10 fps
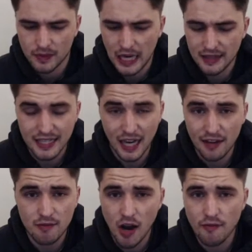I think
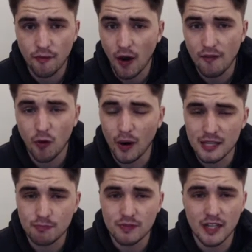I've
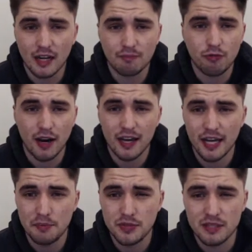always sung
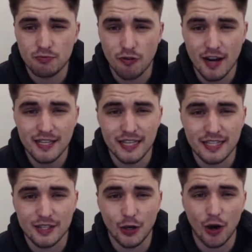Hibs'
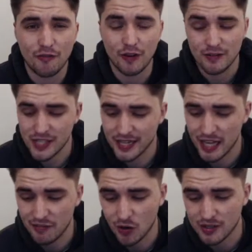praises. I've said that
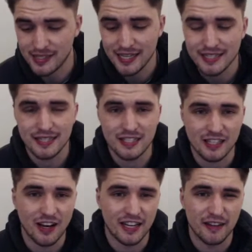they've got a decent
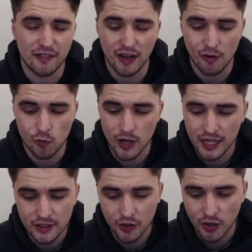side. I
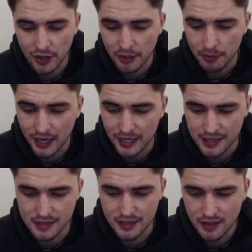really do like their
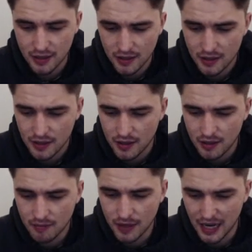players,
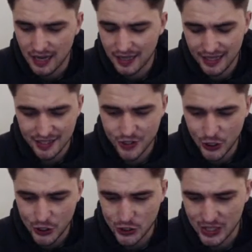but it's
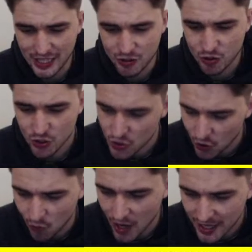just
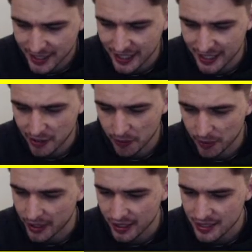not working. I don't know
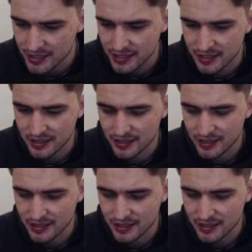what it is.